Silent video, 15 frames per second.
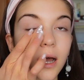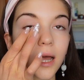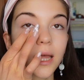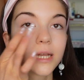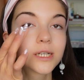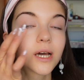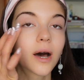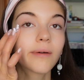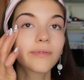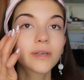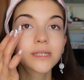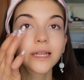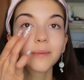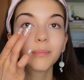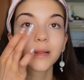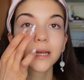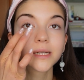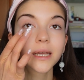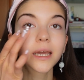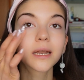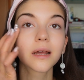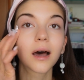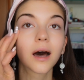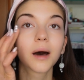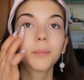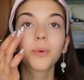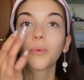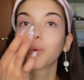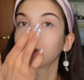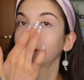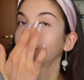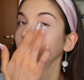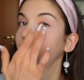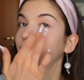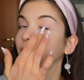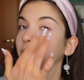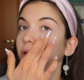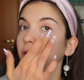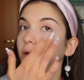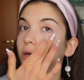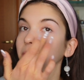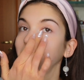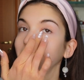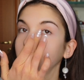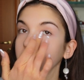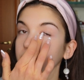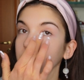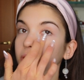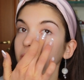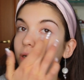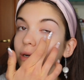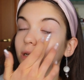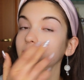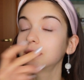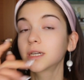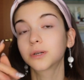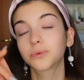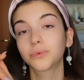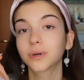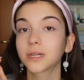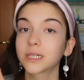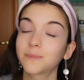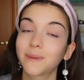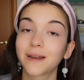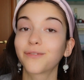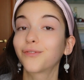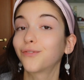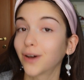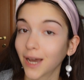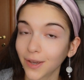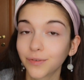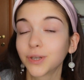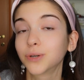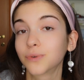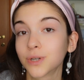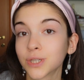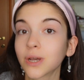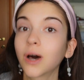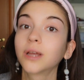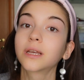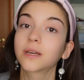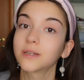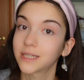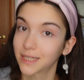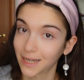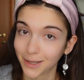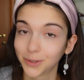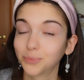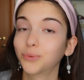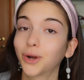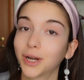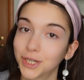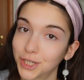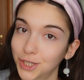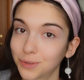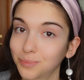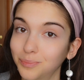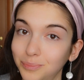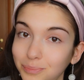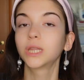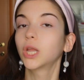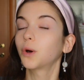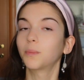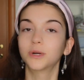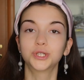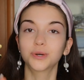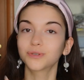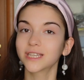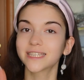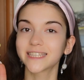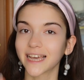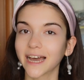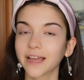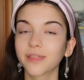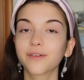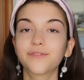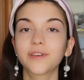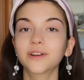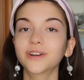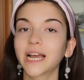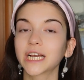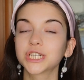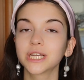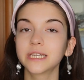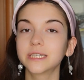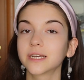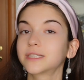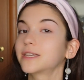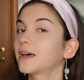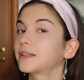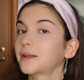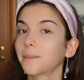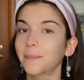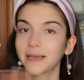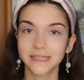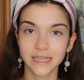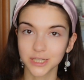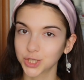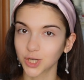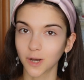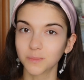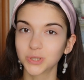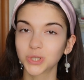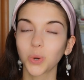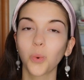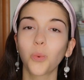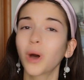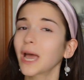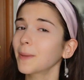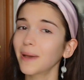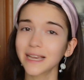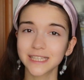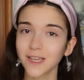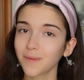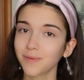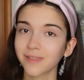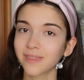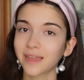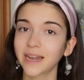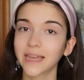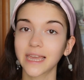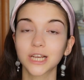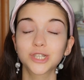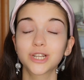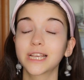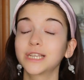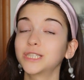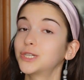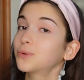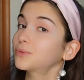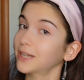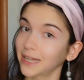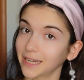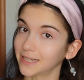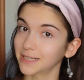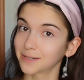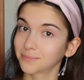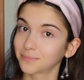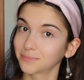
And obviously blending it up with my finger because your girl didn't want to spend €5 on a concealer brush. No, but jokes aside, the finger actually does an amazing job, so why buy something that I actually don't need?